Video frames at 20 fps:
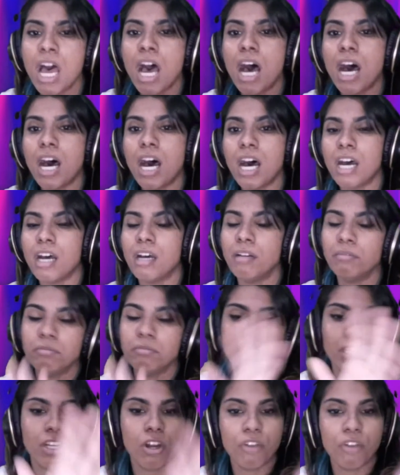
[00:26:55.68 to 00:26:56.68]

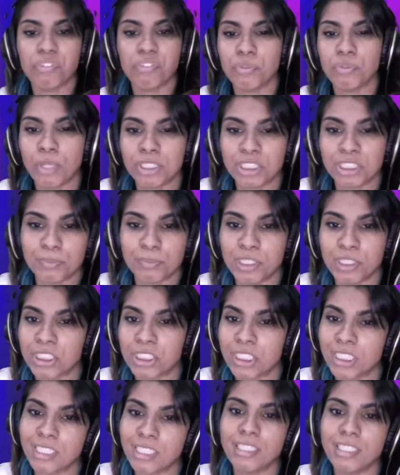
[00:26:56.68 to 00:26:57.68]
if you watch
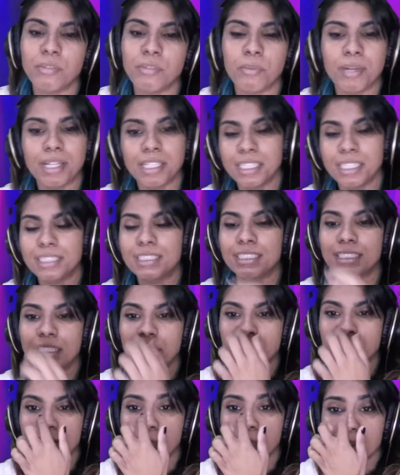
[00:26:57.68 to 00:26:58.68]
Bridgerton, well, it's
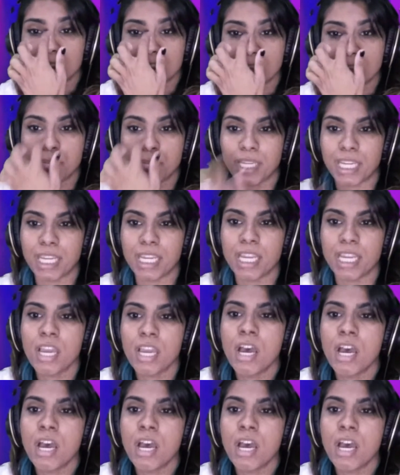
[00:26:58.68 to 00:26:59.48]
supposed to be